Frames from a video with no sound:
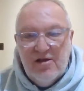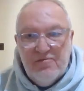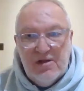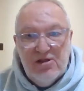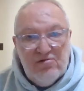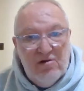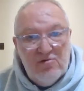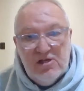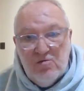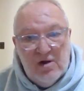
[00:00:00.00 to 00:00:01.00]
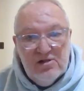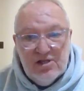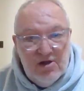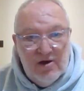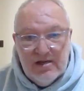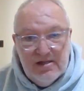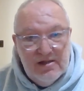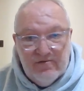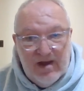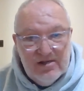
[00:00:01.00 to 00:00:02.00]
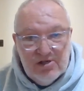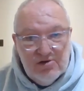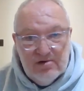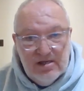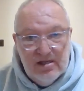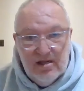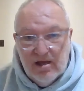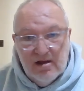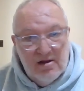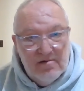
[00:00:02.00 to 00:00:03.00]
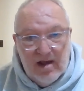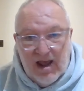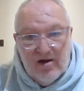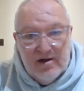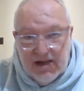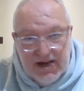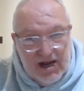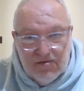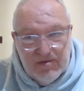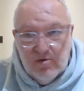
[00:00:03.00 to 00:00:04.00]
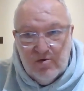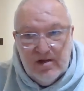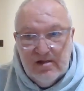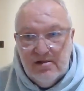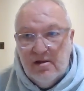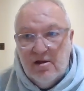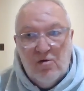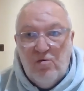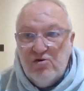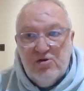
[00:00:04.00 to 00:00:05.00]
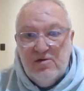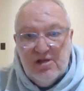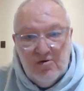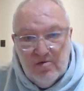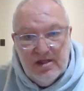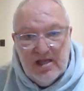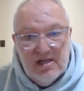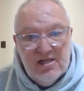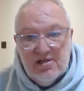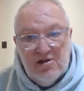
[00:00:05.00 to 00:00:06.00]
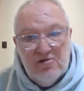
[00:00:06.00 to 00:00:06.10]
it had been thrown to one side in the factory, out in an outbuilding, what do we do with this? It's